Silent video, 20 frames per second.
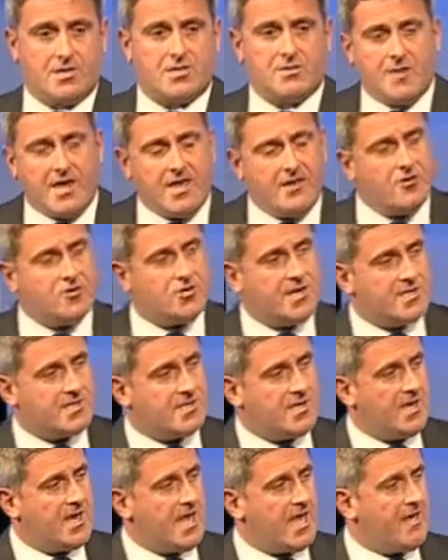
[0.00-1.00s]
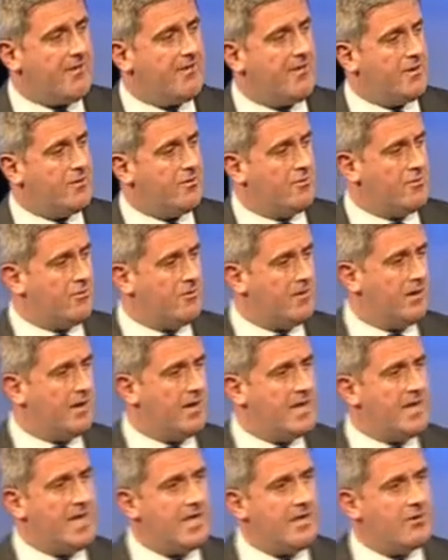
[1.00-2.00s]
So some interesting ethical,
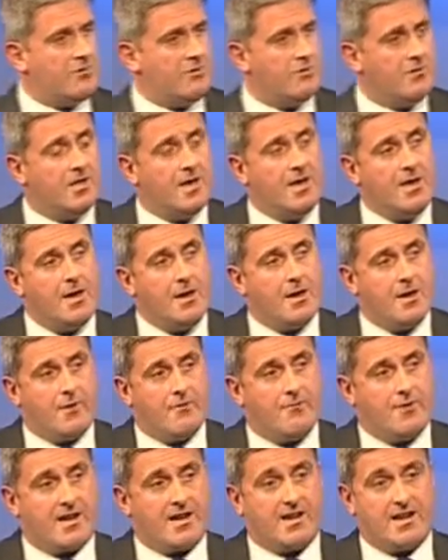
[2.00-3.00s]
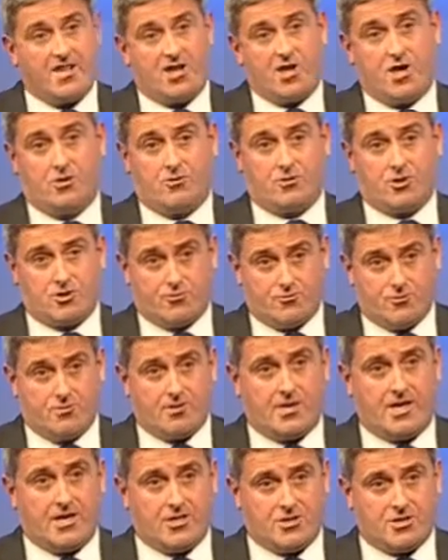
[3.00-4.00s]
legal, frankly
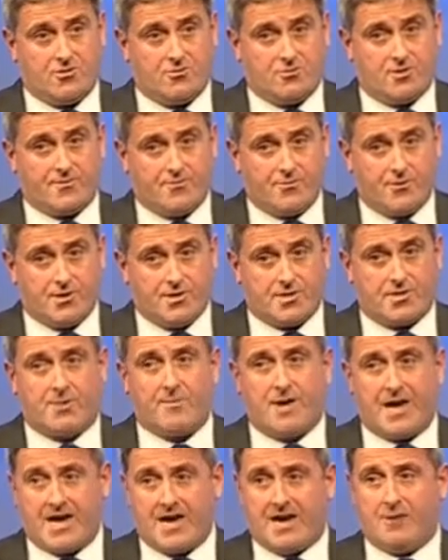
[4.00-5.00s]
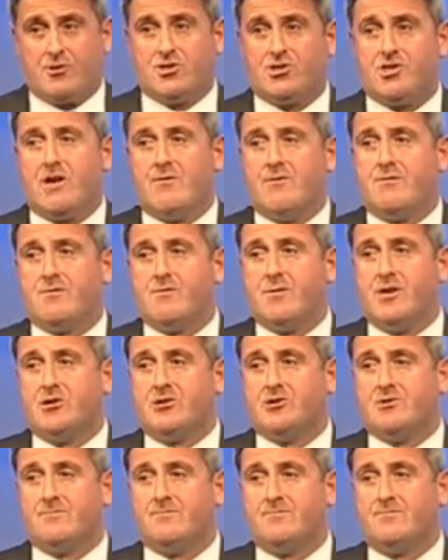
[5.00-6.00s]
cultural issues for us about how we share
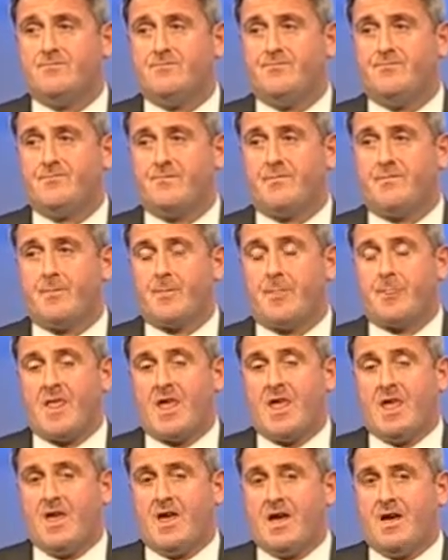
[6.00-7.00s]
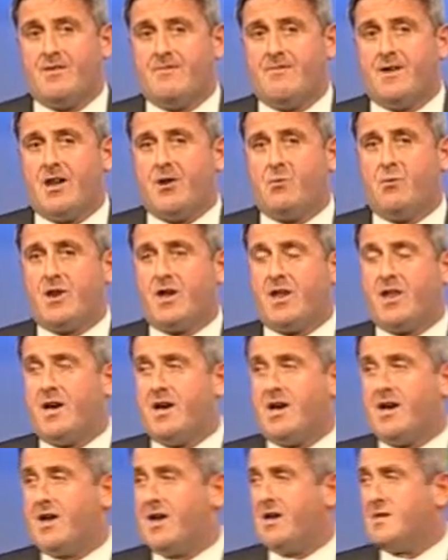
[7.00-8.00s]
information. And the final one I'd
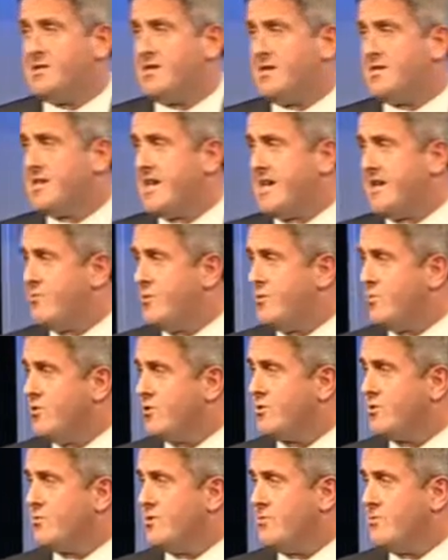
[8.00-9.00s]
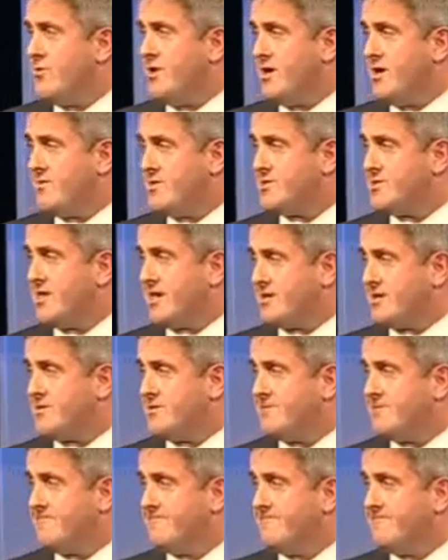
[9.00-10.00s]
highlight is how we work with the private
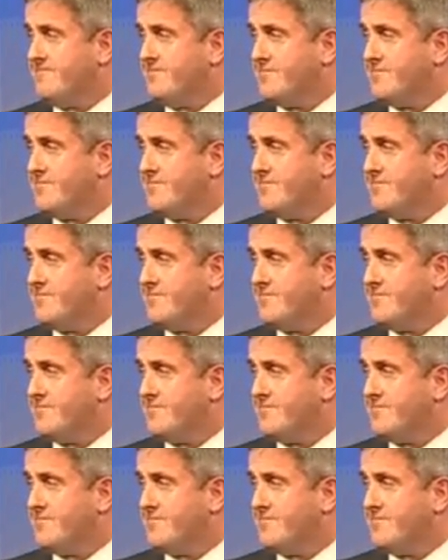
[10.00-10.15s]
sector.